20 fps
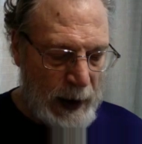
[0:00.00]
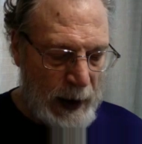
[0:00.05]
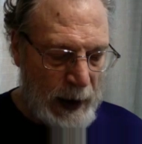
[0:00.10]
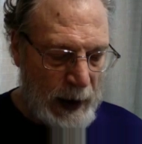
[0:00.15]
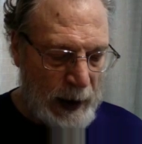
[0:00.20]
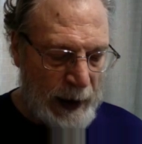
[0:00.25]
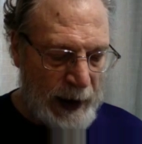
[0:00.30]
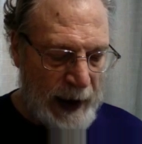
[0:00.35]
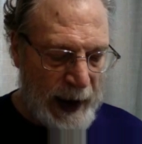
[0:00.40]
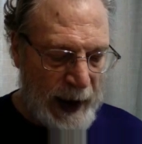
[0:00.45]

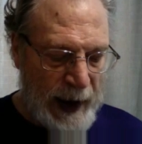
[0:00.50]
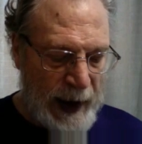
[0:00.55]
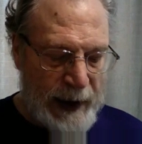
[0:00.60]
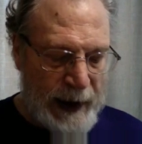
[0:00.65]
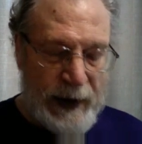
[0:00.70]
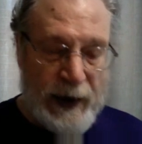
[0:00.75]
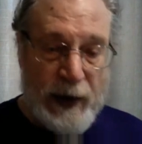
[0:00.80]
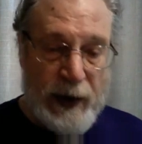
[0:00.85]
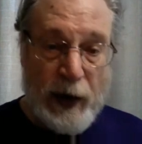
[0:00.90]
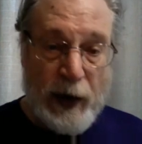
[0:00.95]

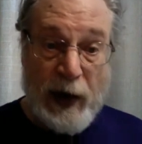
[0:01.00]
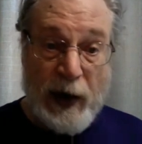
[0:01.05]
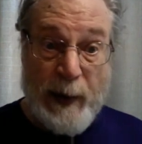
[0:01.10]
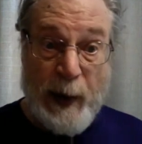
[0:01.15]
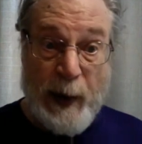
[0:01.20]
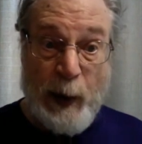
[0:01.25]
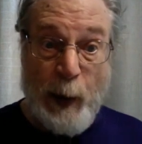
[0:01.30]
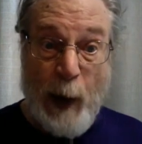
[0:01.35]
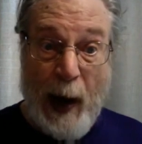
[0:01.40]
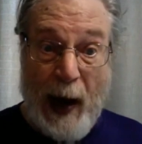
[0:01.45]
Again, you're going to
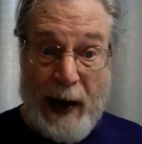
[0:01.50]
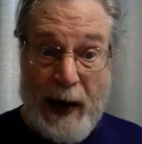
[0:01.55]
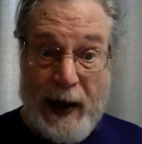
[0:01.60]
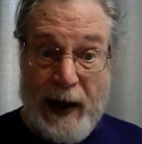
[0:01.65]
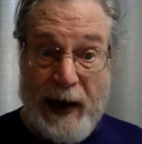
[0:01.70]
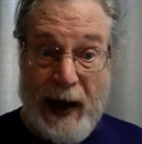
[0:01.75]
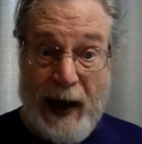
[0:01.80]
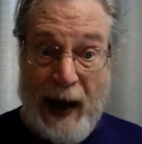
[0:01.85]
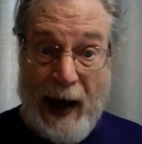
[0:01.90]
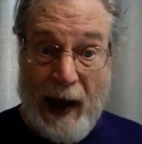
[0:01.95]
be writing
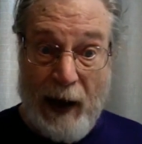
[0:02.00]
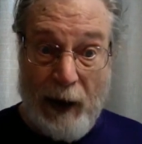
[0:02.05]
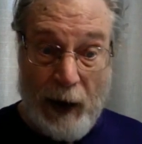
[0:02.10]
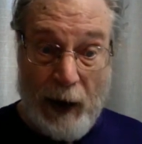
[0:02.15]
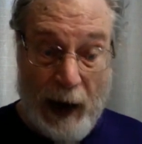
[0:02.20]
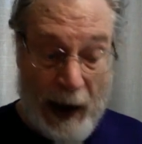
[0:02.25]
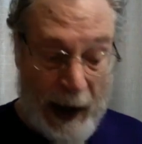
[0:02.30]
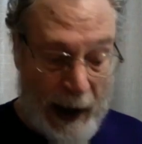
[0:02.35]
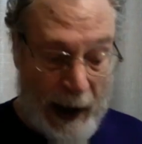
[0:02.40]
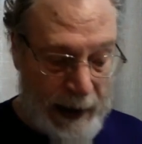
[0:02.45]
an
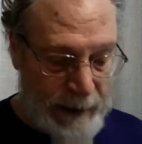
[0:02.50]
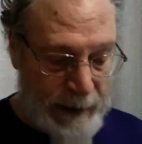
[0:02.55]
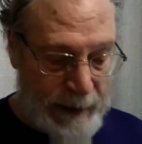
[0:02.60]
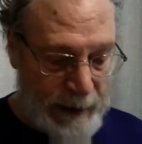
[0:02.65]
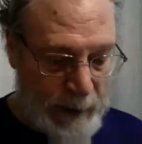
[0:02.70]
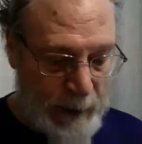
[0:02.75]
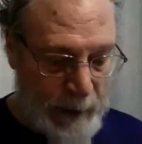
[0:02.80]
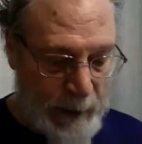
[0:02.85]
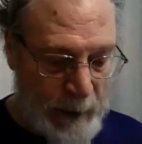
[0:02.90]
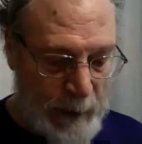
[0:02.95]
outline
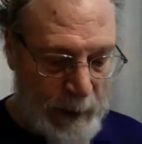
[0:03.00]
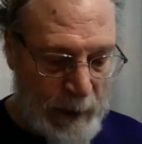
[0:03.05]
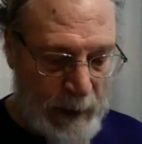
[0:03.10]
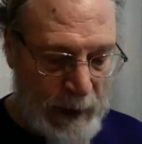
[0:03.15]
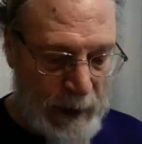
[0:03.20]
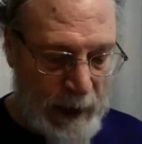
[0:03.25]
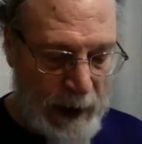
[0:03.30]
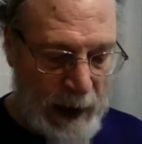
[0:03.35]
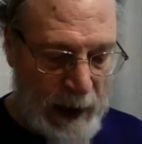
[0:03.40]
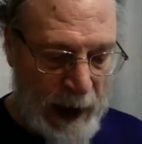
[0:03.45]

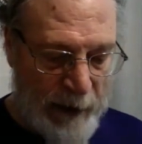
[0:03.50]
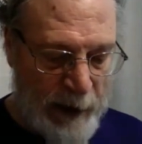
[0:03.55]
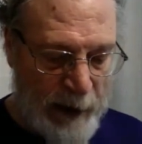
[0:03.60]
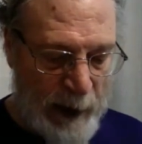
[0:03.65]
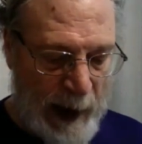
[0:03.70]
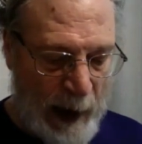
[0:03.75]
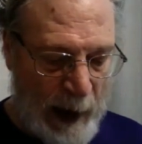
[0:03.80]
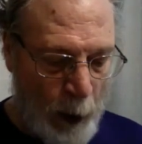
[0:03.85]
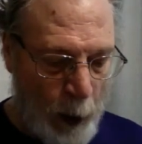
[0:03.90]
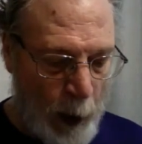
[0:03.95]
of
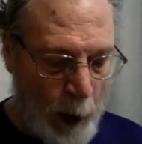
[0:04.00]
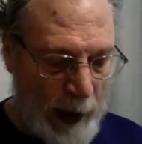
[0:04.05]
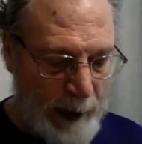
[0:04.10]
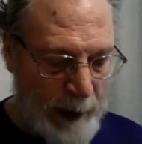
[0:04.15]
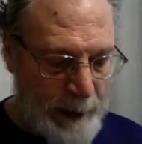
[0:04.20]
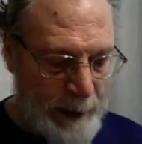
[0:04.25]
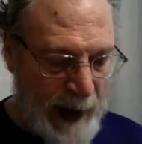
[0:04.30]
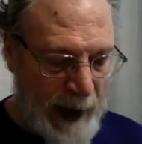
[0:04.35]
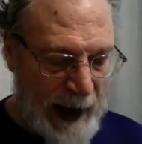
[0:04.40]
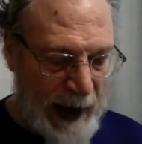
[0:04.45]
about
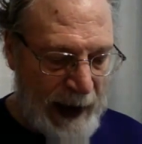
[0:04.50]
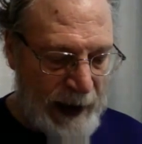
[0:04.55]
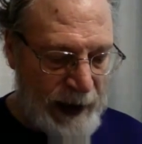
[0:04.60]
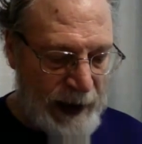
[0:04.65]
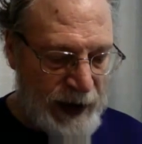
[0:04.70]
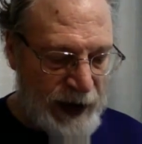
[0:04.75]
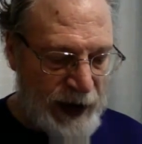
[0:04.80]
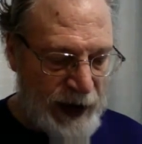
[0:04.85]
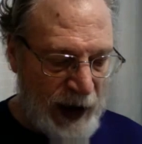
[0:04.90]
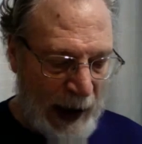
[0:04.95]
1
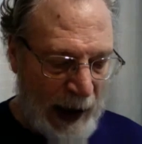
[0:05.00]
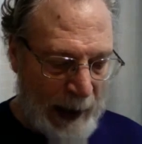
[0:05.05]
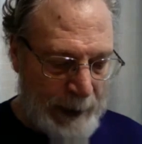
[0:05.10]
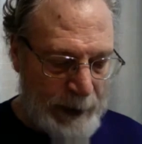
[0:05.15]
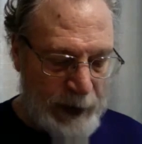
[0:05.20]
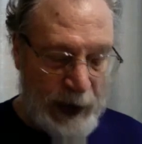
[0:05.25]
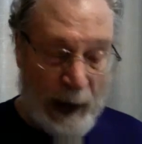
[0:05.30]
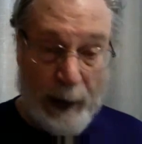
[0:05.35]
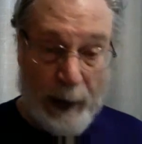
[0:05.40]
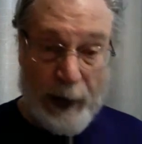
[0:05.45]
page,
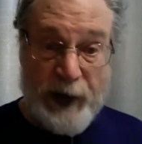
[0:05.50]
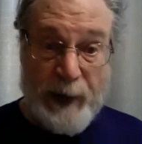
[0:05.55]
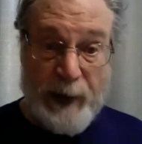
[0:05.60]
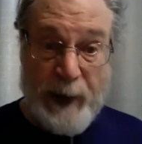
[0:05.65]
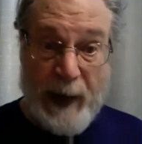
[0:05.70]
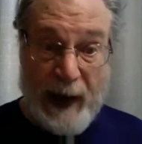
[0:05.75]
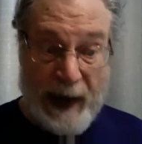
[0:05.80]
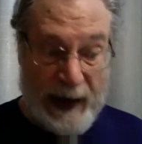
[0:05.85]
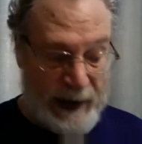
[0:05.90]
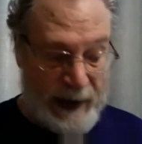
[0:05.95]
typed double
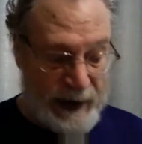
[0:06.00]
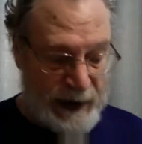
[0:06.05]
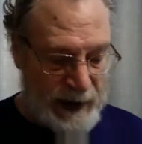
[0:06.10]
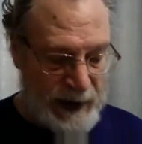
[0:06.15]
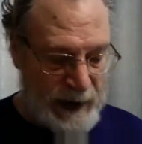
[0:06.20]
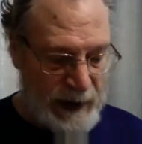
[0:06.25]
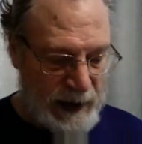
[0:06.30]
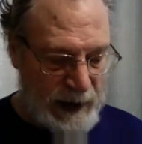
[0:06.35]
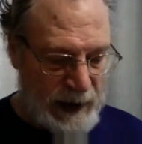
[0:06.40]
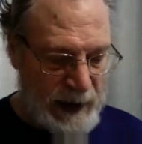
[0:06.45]
spaced,
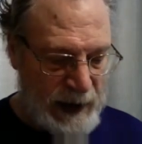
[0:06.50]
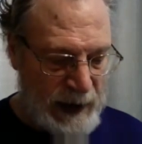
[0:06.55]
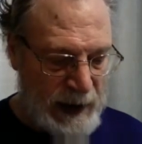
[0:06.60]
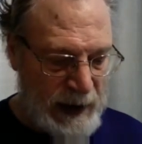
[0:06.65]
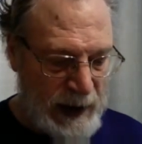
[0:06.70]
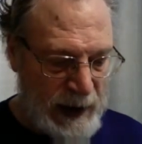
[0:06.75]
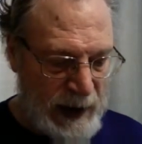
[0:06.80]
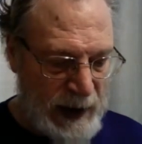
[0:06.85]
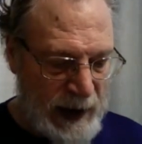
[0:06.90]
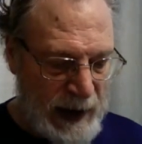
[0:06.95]

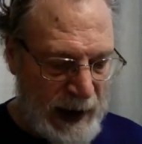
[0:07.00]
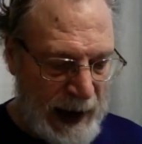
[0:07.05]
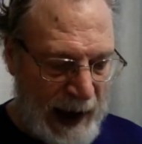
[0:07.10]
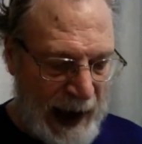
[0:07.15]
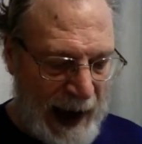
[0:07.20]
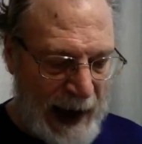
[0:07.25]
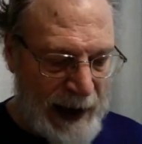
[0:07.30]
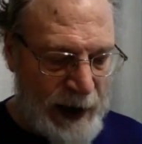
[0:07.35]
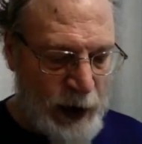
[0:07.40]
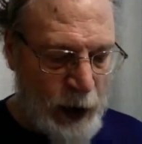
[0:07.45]

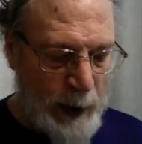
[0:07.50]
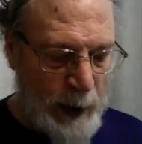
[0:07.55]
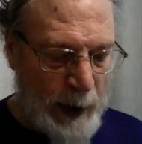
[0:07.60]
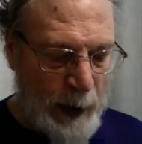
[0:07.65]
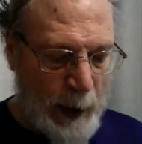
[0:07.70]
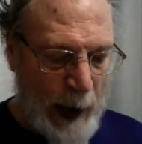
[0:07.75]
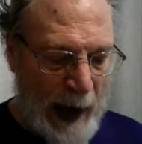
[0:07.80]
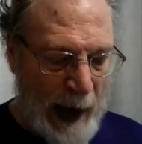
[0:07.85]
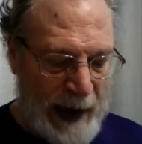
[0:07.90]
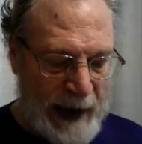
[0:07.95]
and you'll be
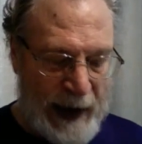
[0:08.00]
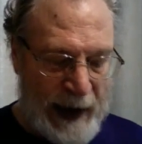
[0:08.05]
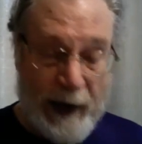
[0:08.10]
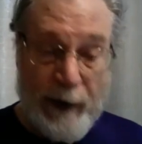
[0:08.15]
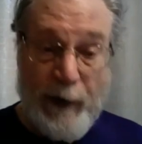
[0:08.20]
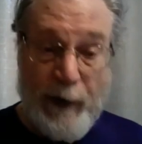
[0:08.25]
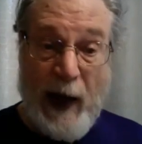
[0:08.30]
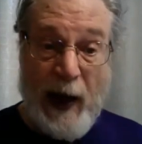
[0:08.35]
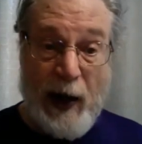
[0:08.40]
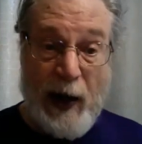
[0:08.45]
writing an
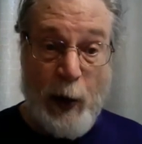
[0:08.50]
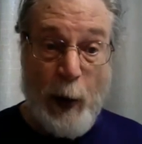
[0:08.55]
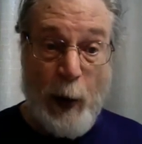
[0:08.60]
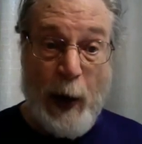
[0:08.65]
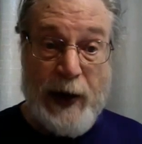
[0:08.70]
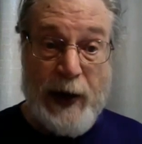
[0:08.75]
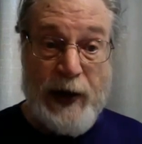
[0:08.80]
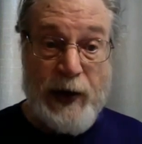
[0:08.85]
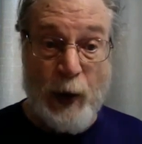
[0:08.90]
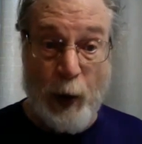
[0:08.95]

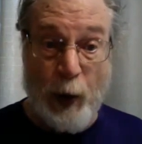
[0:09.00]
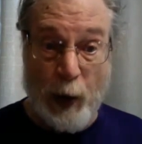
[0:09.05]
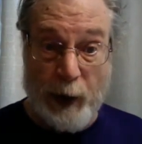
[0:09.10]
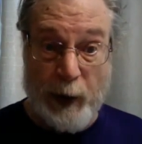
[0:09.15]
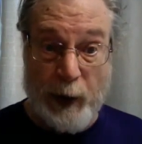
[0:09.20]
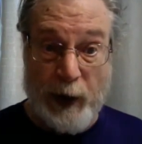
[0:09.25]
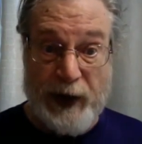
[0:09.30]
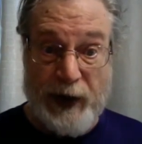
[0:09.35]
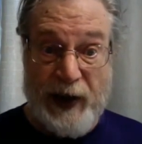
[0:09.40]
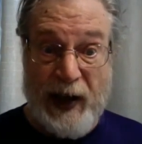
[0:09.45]
evaluation or
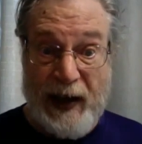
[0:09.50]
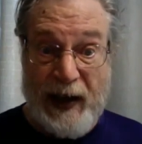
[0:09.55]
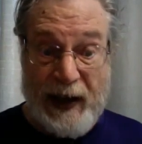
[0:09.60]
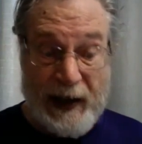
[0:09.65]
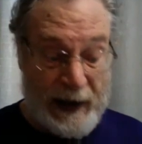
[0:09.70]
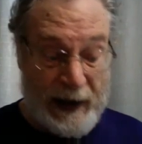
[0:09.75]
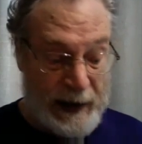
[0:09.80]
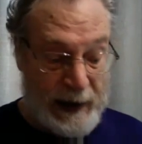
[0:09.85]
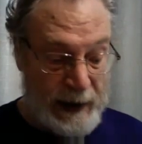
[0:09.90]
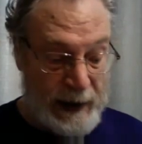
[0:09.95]
critique